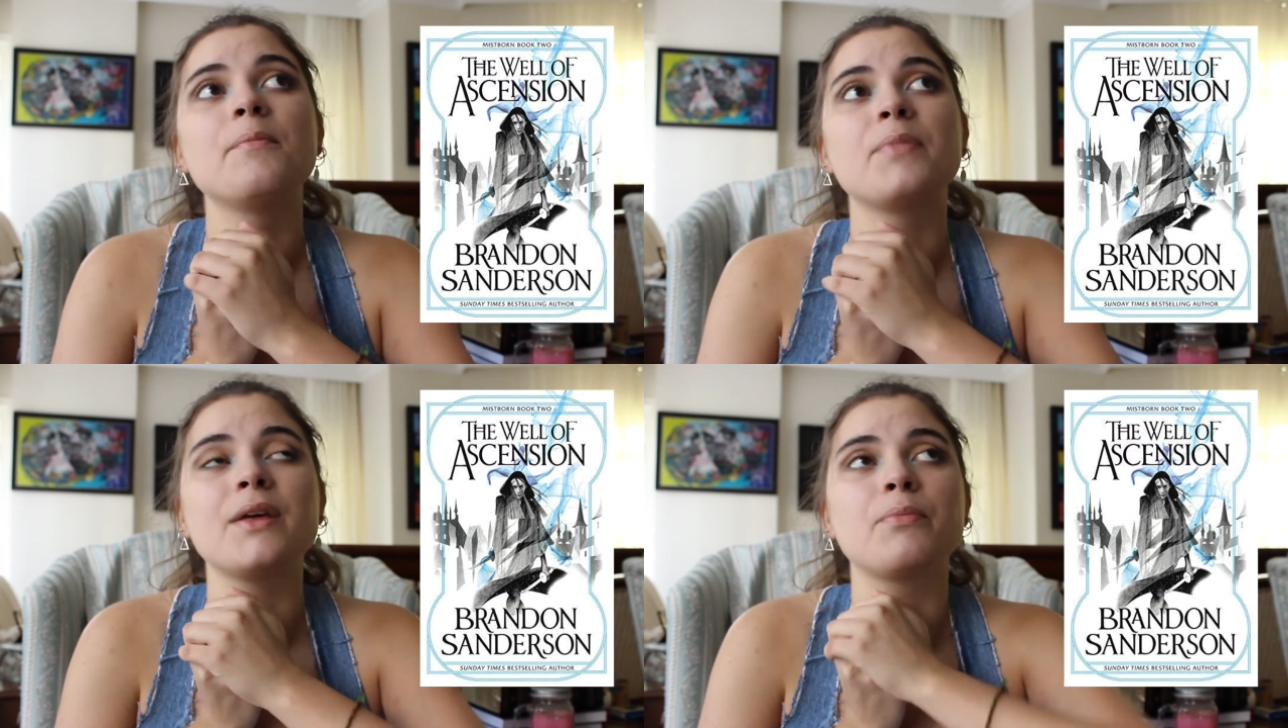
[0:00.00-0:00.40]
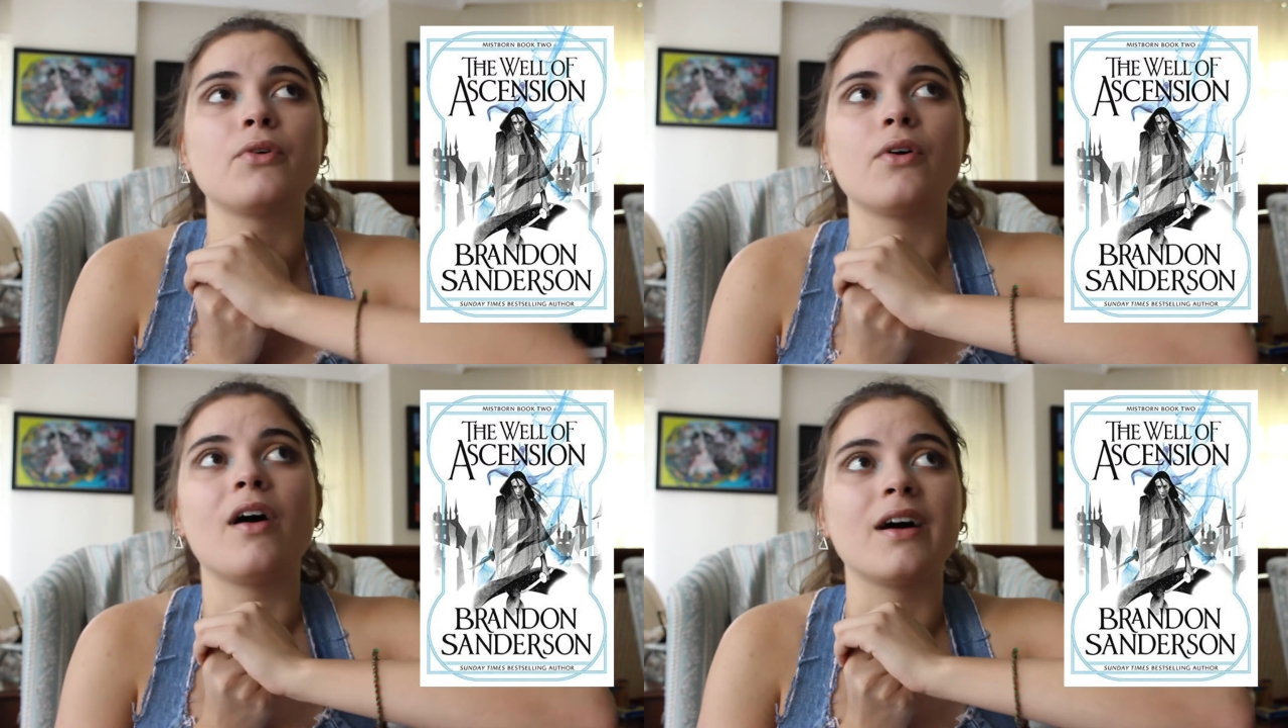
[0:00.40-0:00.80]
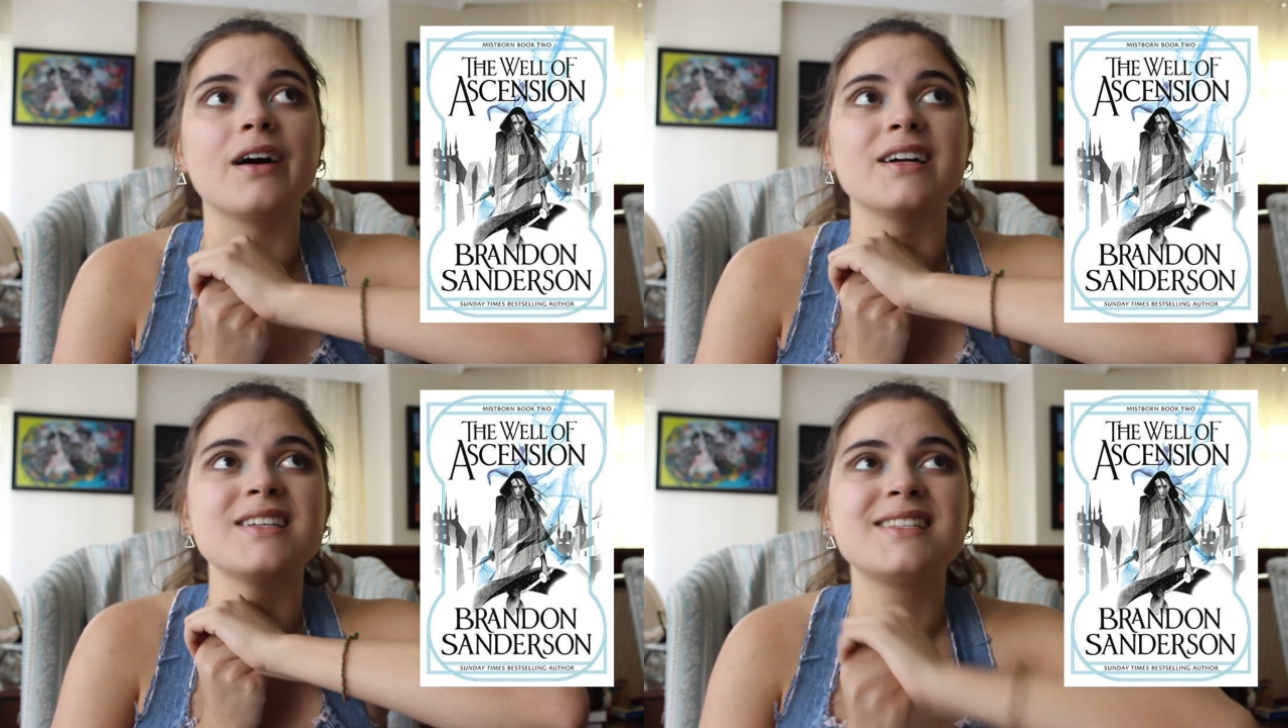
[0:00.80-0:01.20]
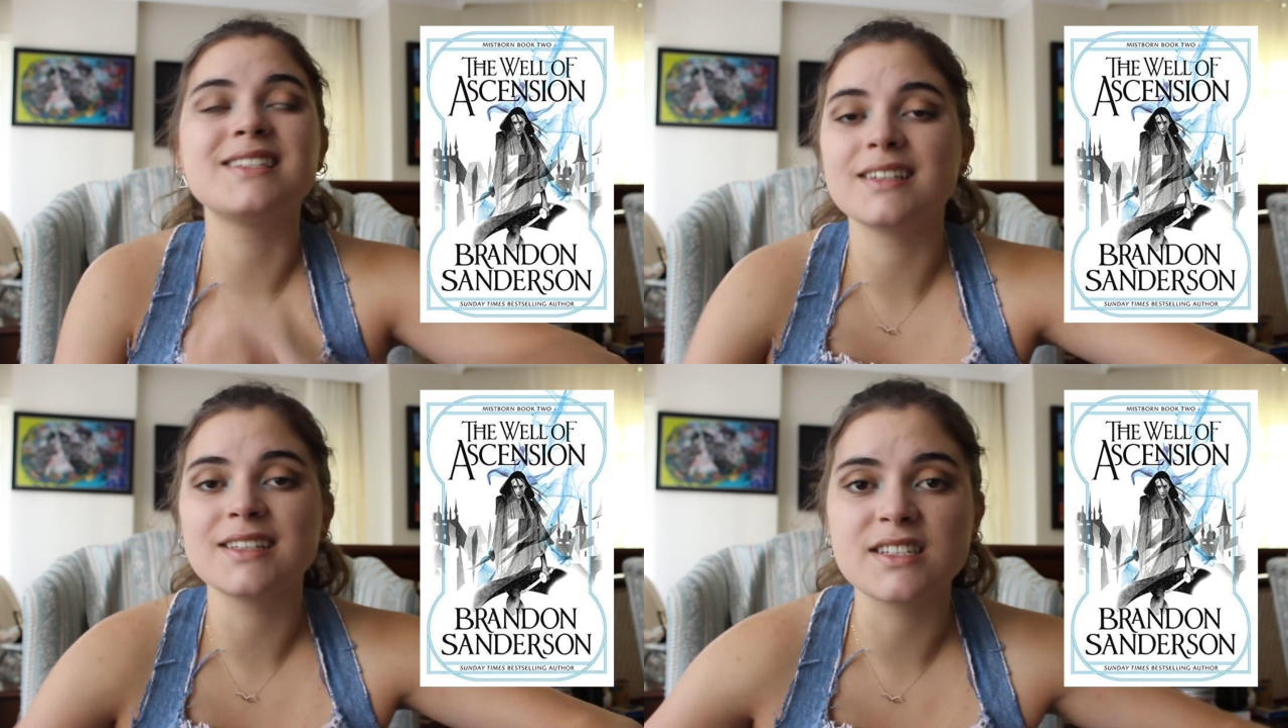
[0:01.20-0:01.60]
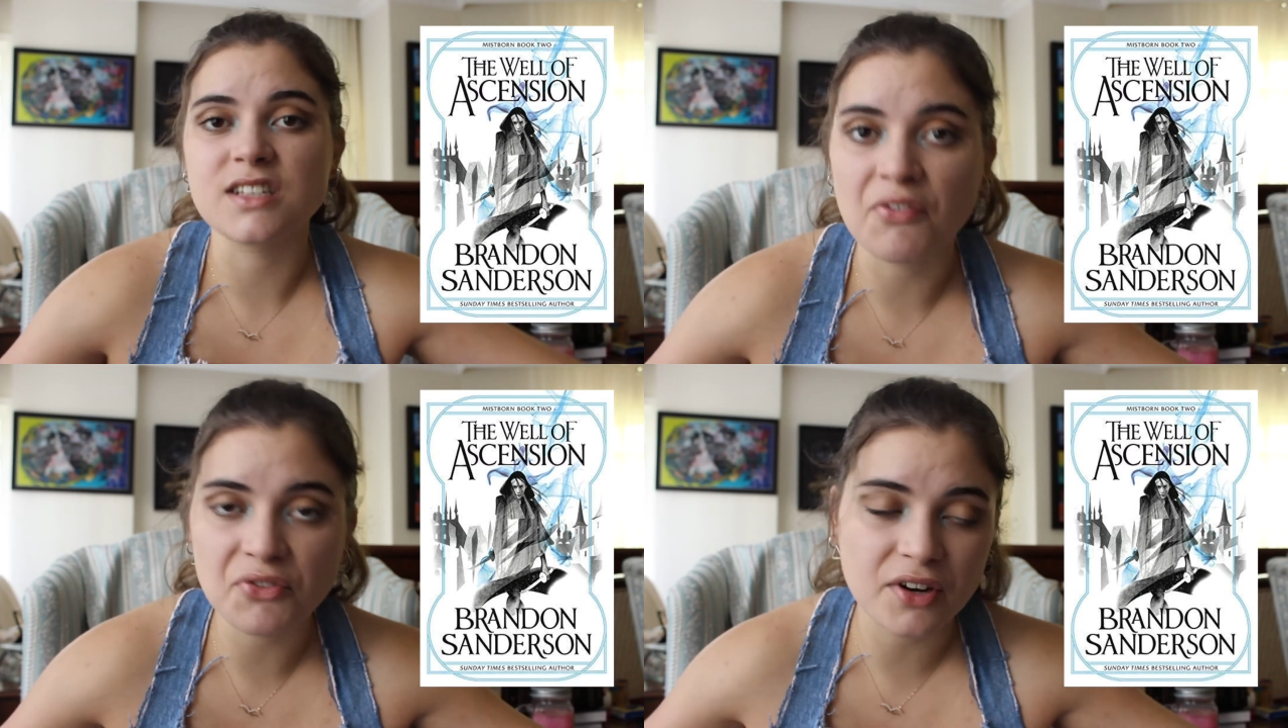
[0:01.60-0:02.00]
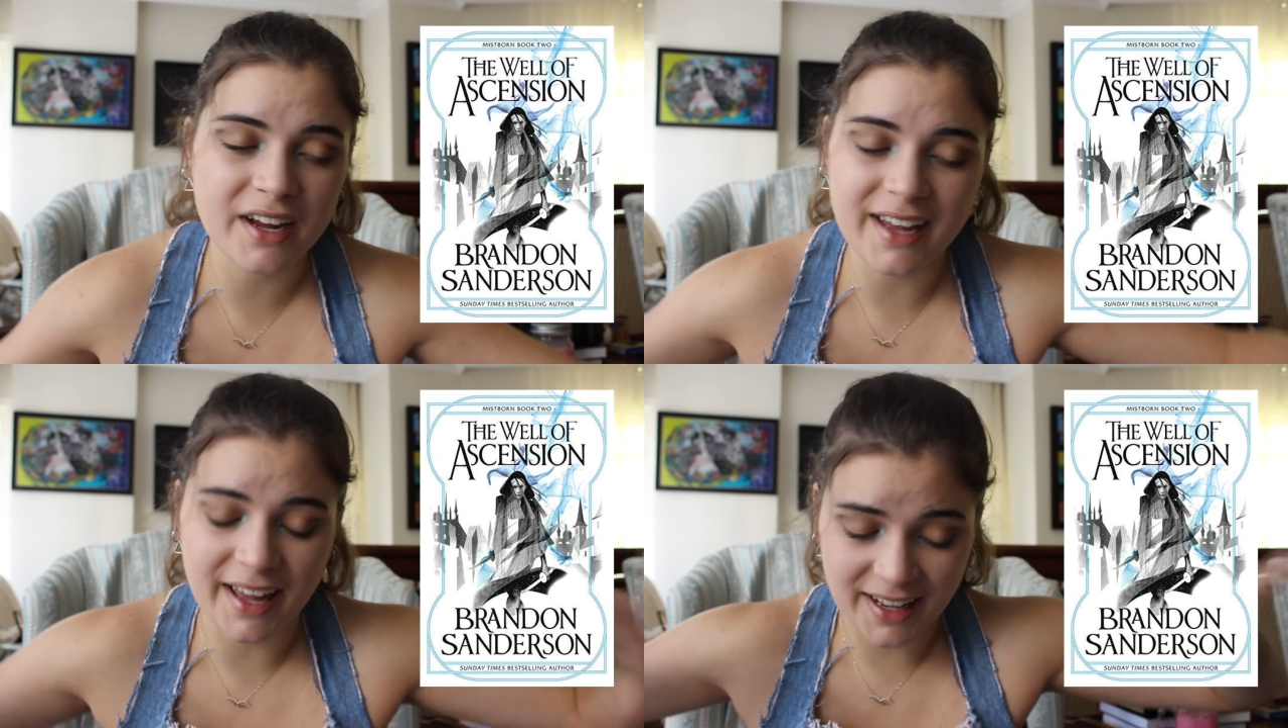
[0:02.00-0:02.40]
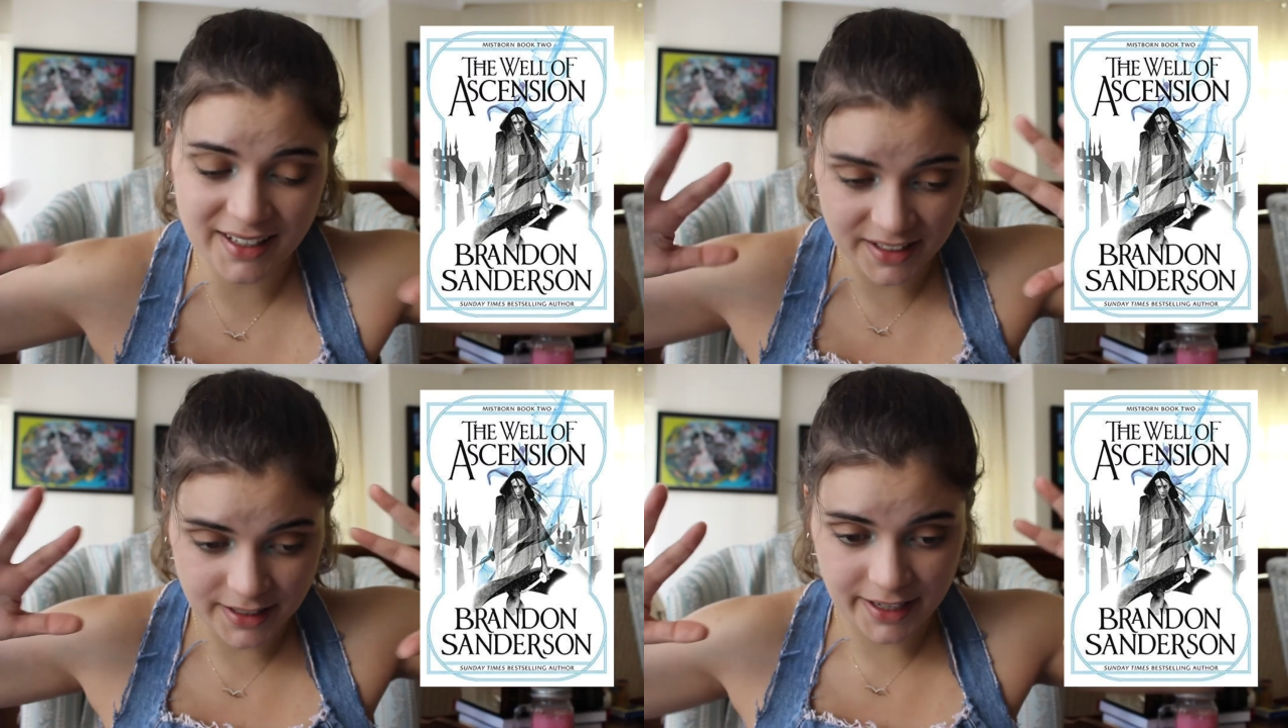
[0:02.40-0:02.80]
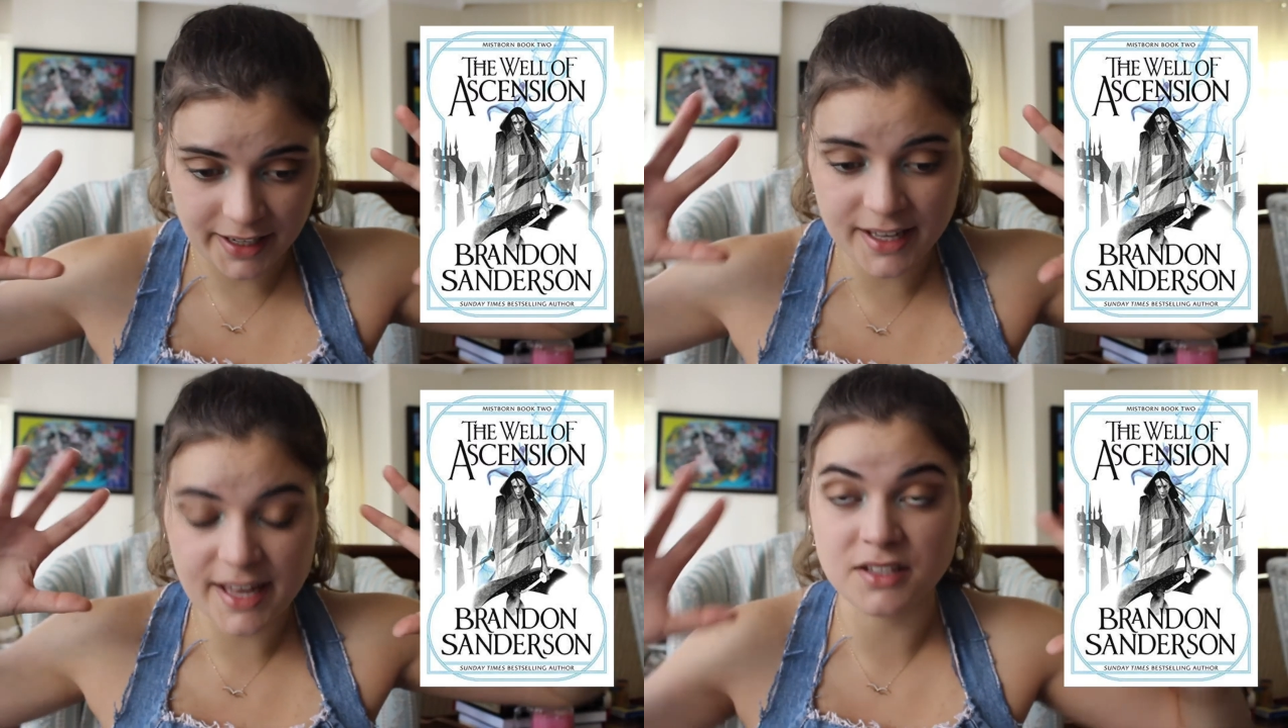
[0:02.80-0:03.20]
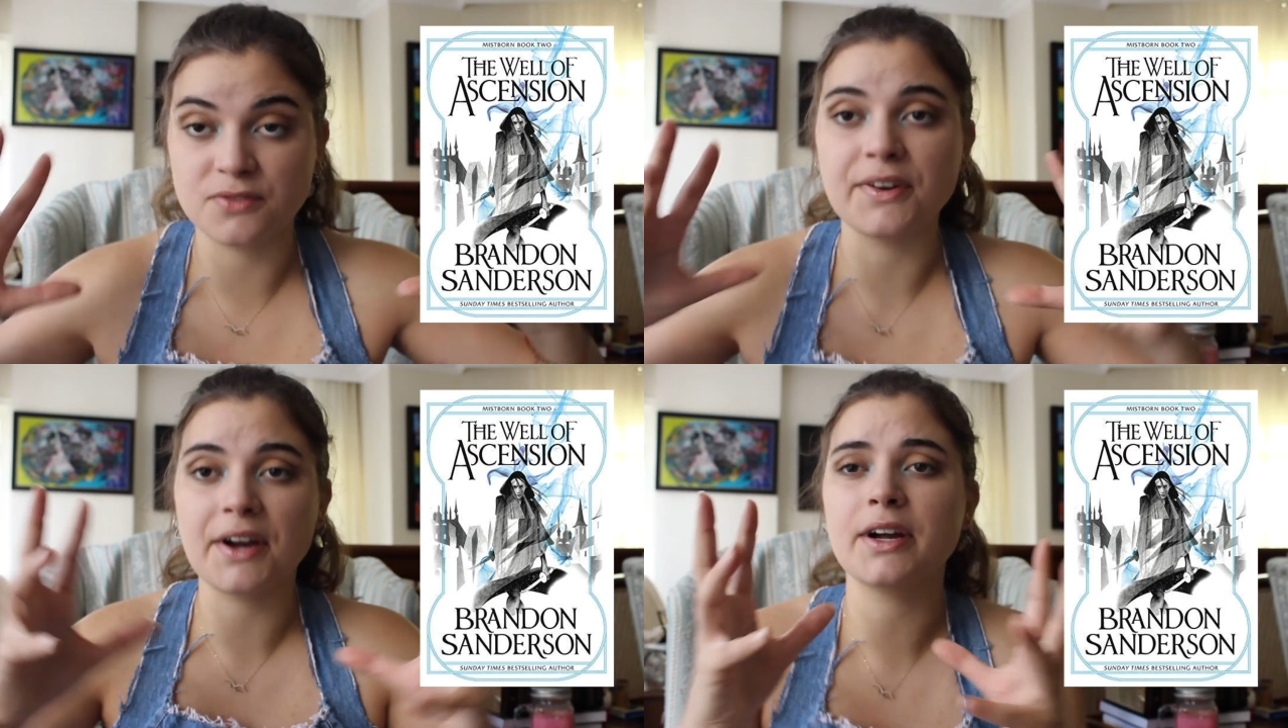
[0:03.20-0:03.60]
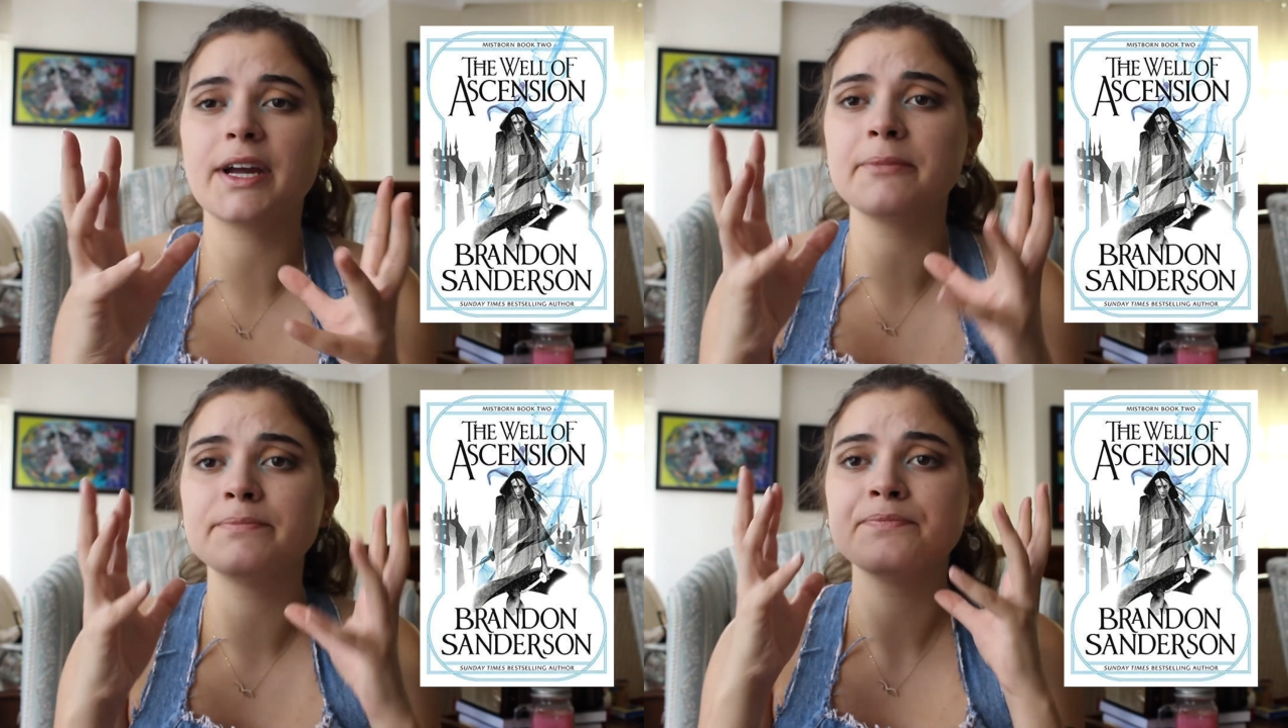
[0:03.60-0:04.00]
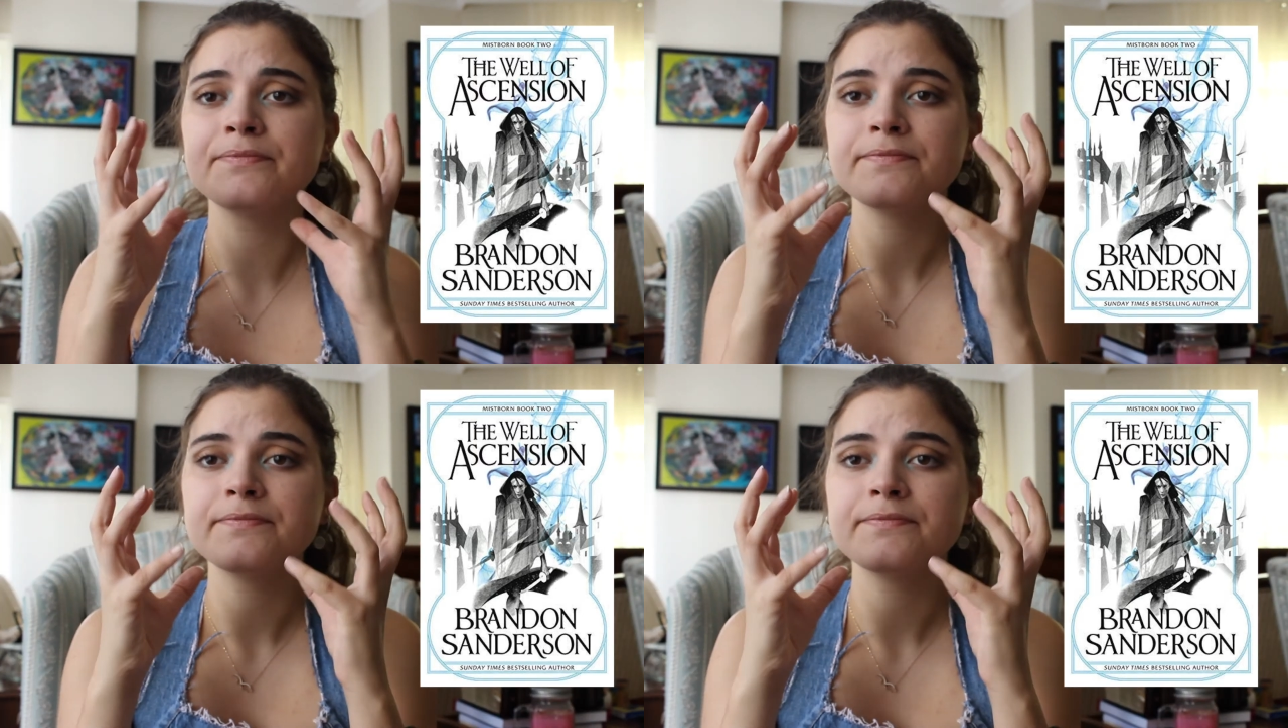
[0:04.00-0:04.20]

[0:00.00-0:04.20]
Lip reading: People are still suffering, and like, it's very